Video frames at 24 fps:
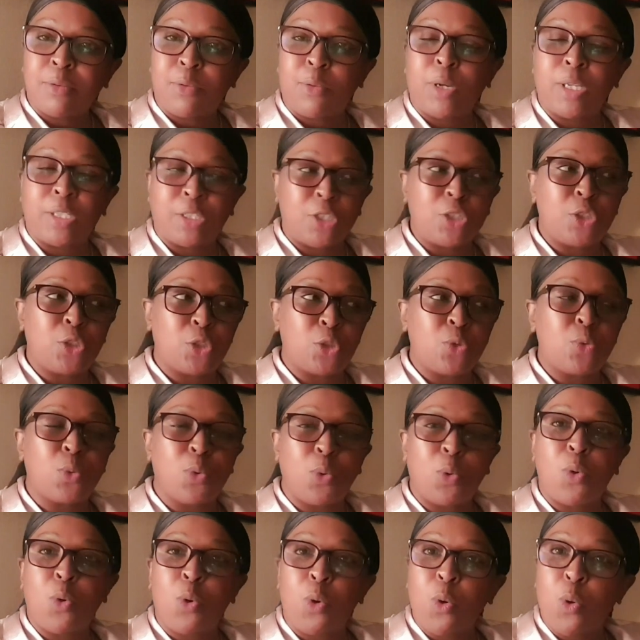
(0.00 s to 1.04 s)
what to
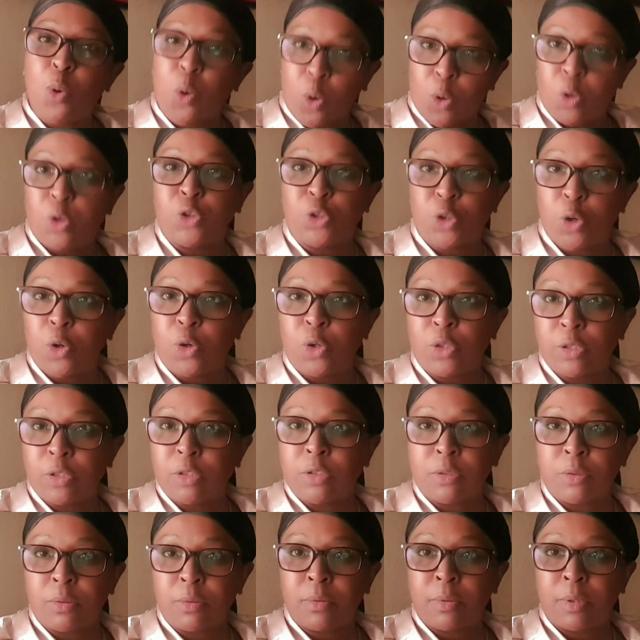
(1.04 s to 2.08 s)
hold on
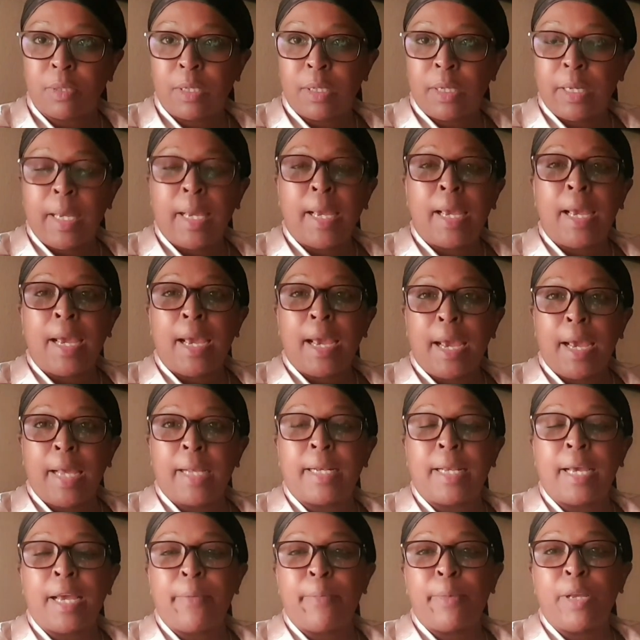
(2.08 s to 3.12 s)
to.
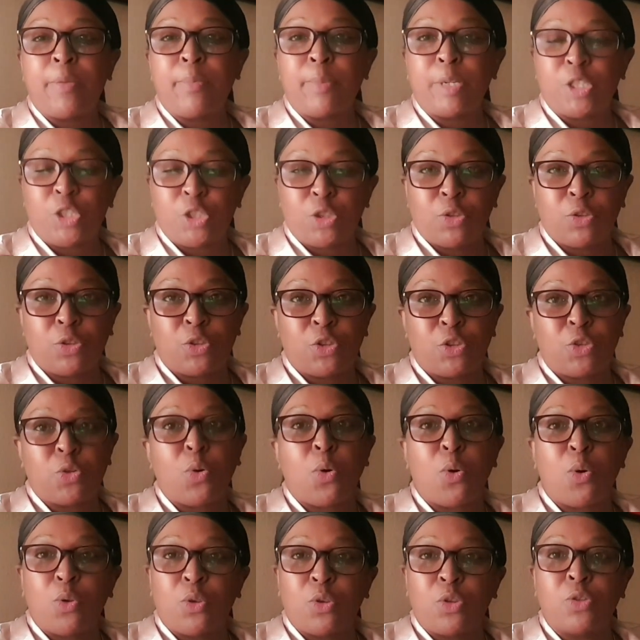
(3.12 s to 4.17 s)
And I made my choice to
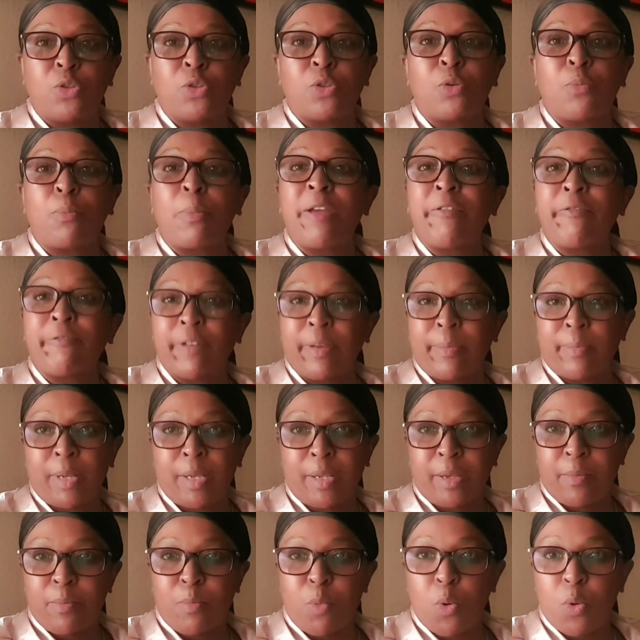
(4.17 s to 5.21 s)
hold on my
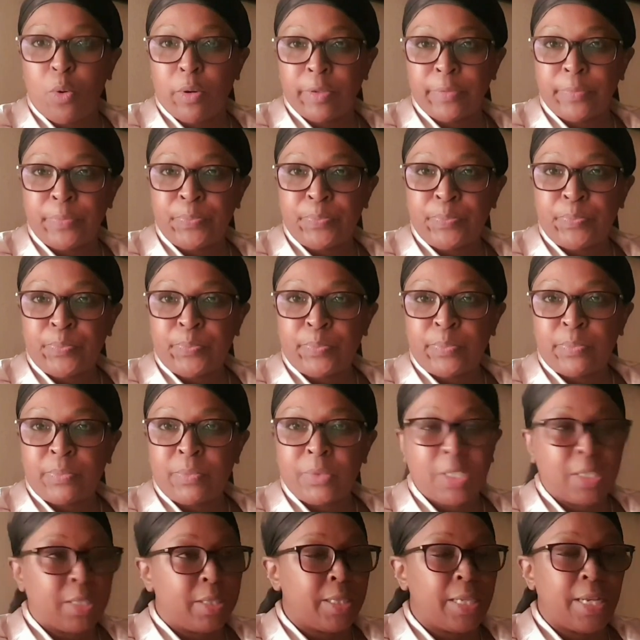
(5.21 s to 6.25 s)
family more
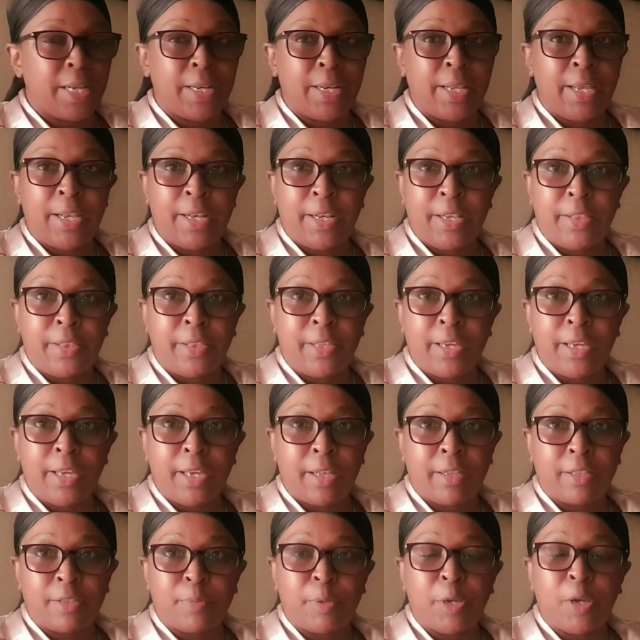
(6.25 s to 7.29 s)
than
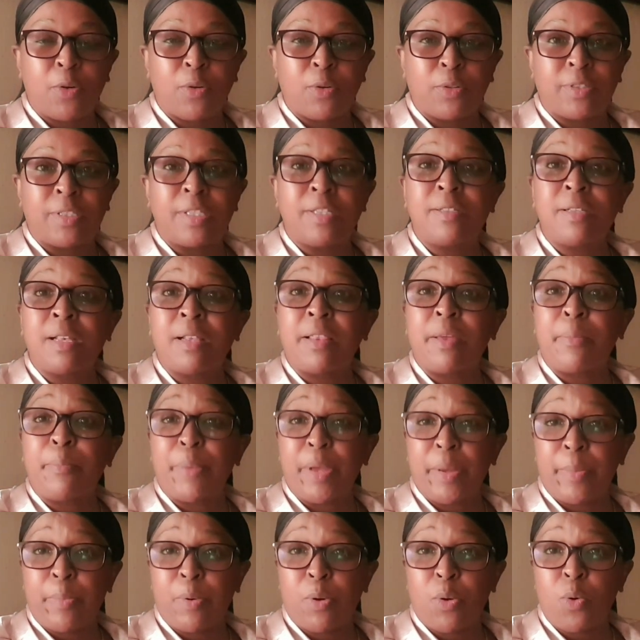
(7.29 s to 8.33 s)
anything else, because these are the
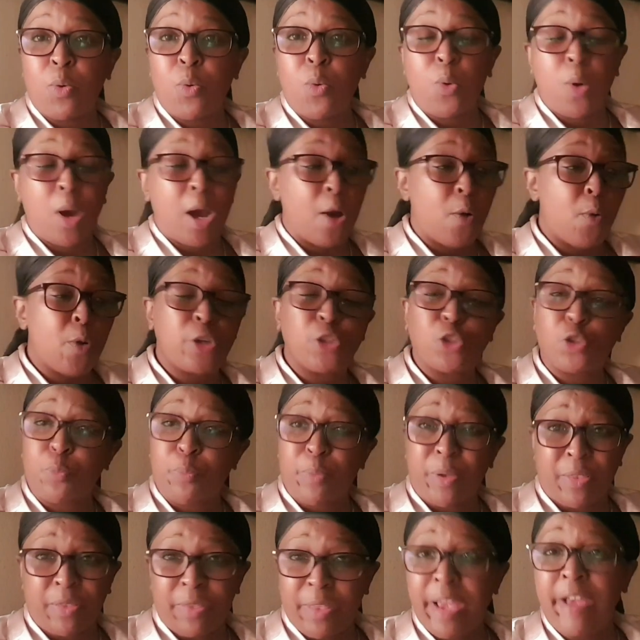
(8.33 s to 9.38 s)
people who are going to
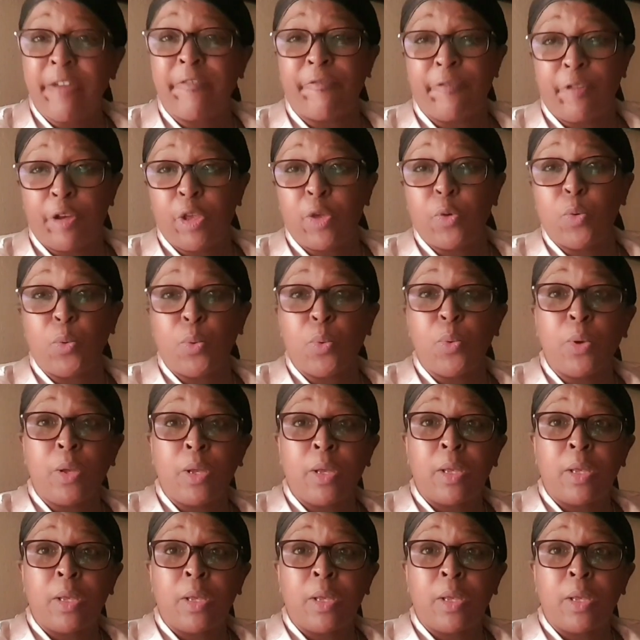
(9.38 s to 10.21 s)
be there for you